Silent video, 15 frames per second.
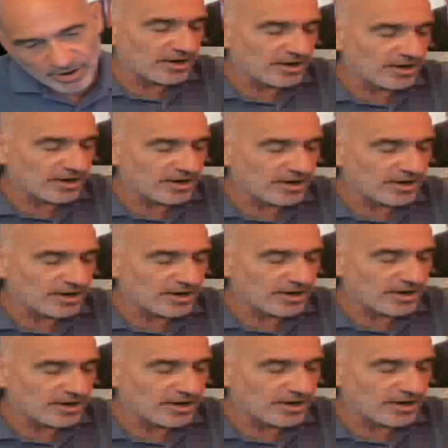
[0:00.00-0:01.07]
I started
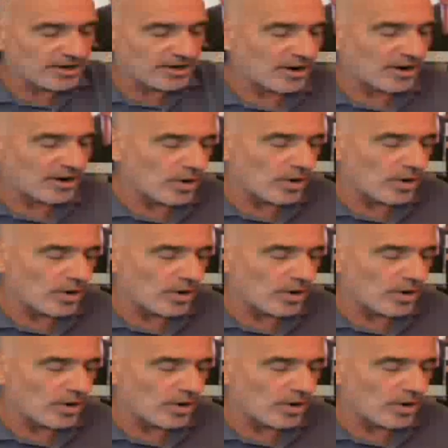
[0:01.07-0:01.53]
doing internet